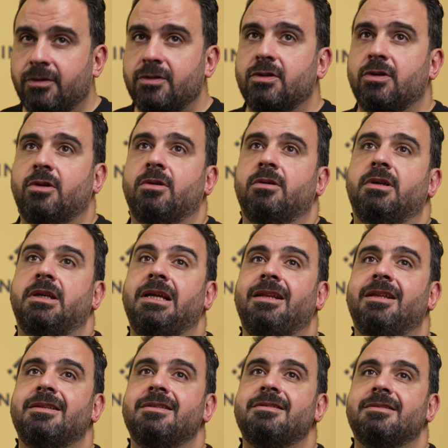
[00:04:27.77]
So it
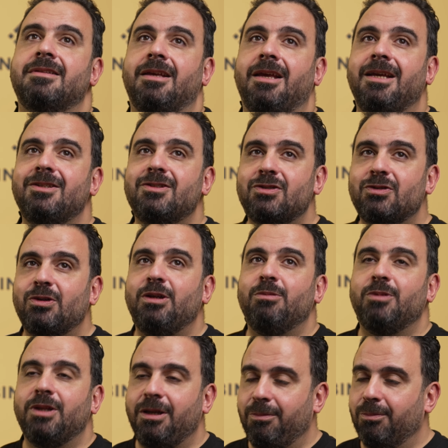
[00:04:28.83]
is
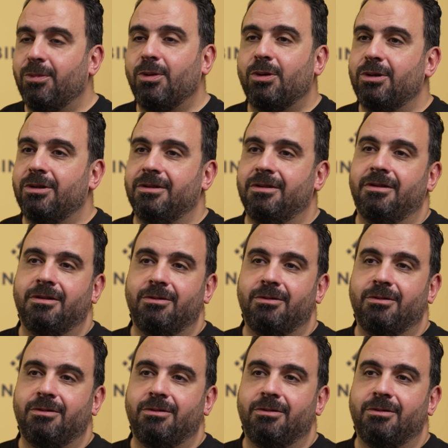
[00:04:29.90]
extremely important.